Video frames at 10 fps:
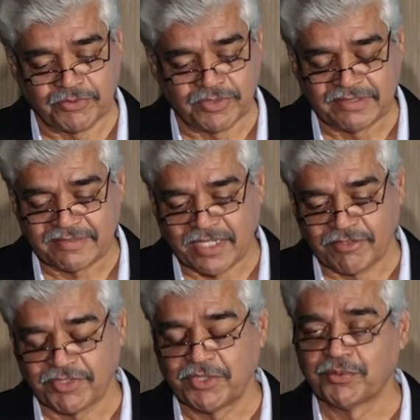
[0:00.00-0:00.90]
So this kind
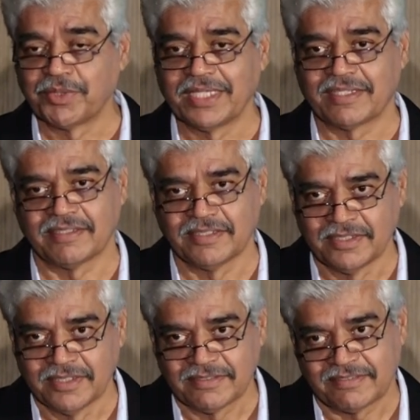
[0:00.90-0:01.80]
of a unique
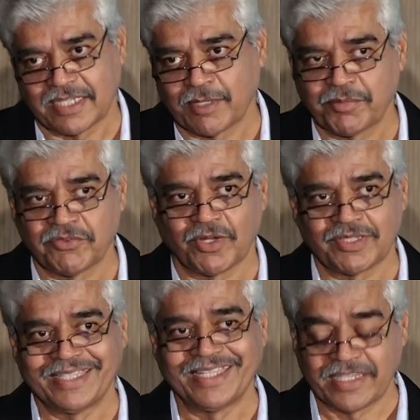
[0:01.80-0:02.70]
setup is
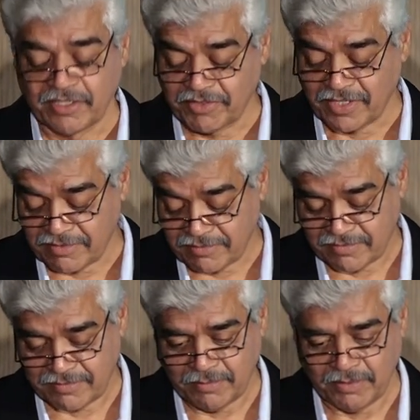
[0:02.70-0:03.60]
not there anywhere
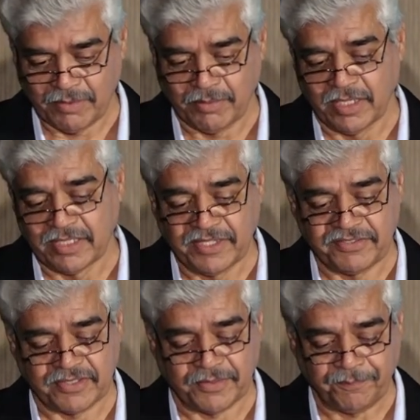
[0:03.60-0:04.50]
else uh, in
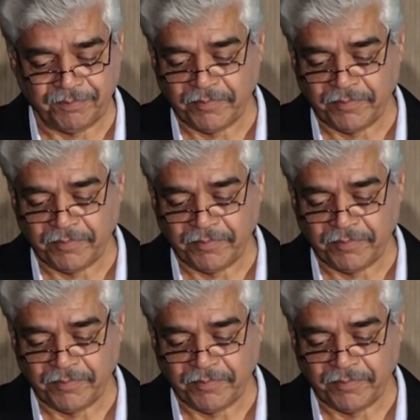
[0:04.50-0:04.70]
Asia.